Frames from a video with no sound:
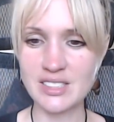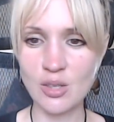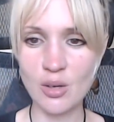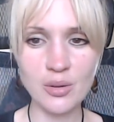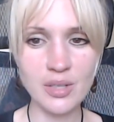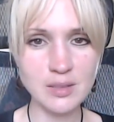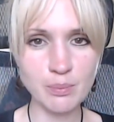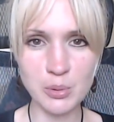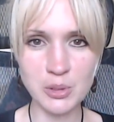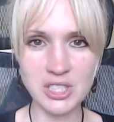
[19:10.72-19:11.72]
And it's not all this
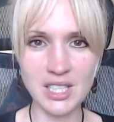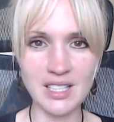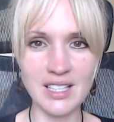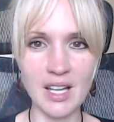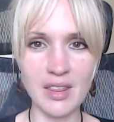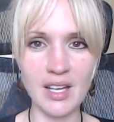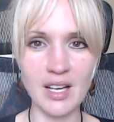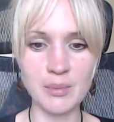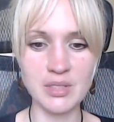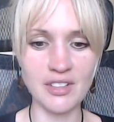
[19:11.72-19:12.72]
bullshit that
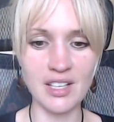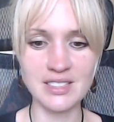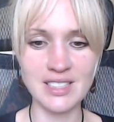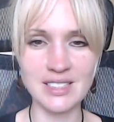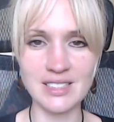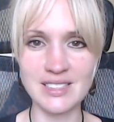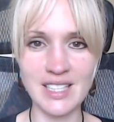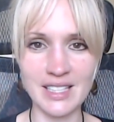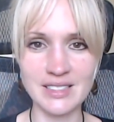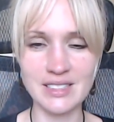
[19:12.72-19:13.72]
nothing comes first. That's a
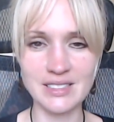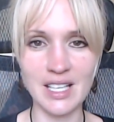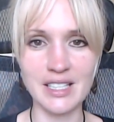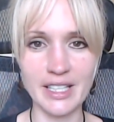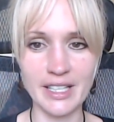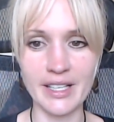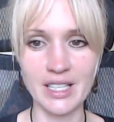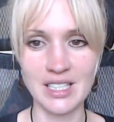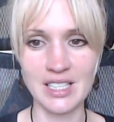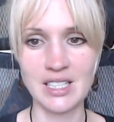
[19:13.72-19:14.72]
sexist
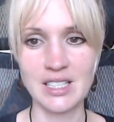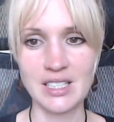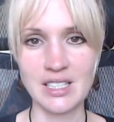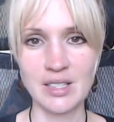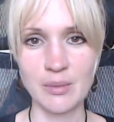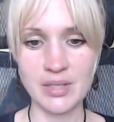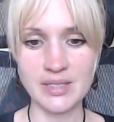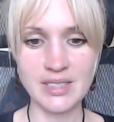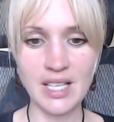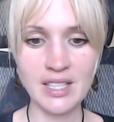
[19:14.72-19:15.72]
idea
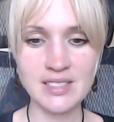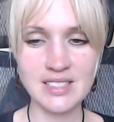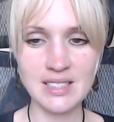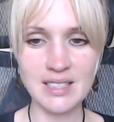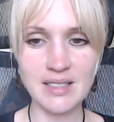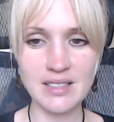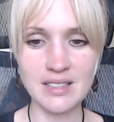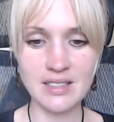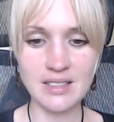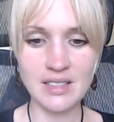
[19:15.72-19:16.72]
because nothing,
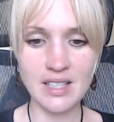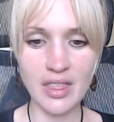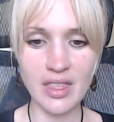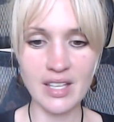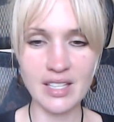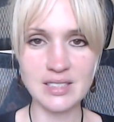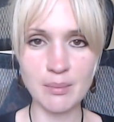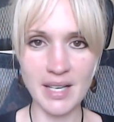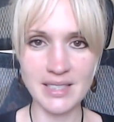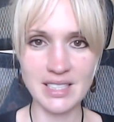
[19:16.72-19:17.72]
nothing is
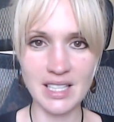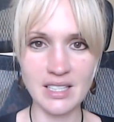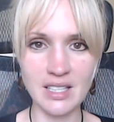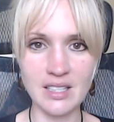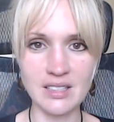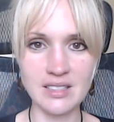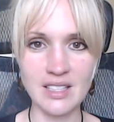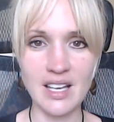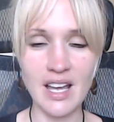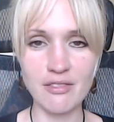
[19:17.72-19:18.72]
the masculine and
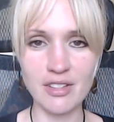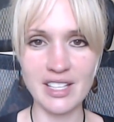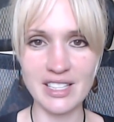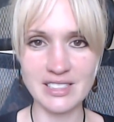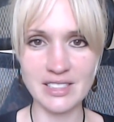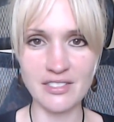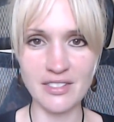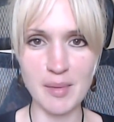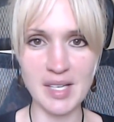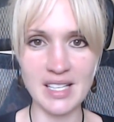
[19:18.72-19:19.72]
everything is the
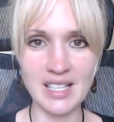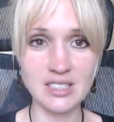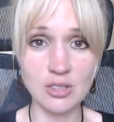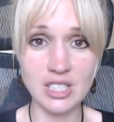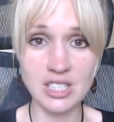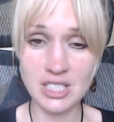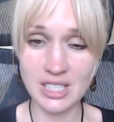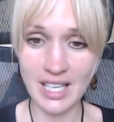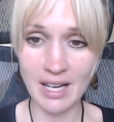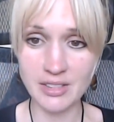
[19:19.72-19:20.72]
feminine. That's
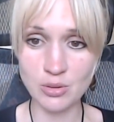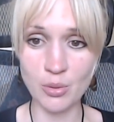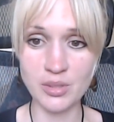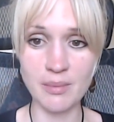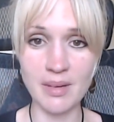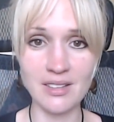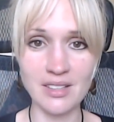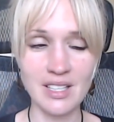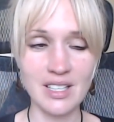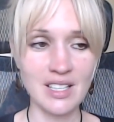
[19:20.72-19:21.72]
traditionally how it's talked about.